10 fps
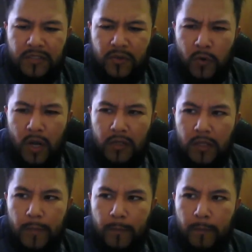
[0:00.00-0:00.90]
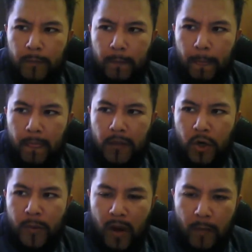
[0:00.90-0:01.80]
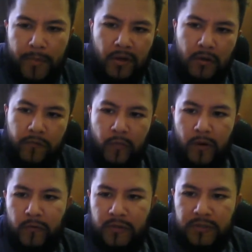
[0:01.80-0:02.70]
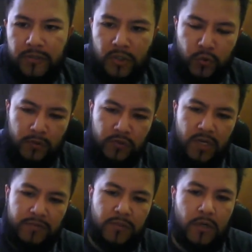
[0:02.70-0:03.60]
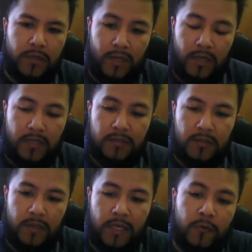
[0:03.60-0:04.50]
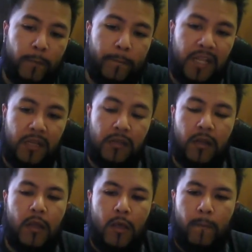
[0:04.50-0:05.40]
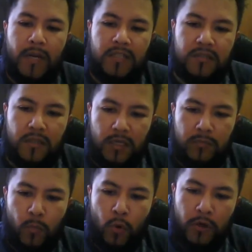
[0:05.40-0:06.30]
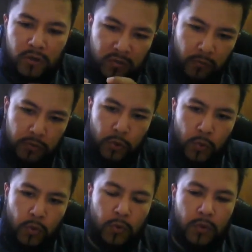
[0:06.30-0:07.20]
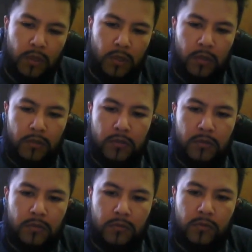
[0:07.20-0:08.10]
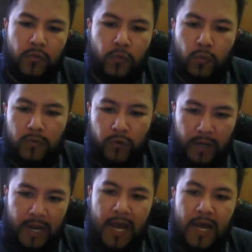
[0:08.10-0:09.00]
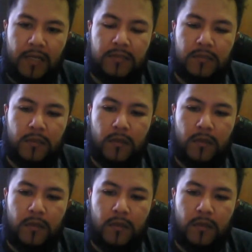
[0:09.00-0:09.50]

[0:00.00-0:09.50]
So in my opinion, from my research, the 12 tribe chart is incomplete, but is more useful tool to realize,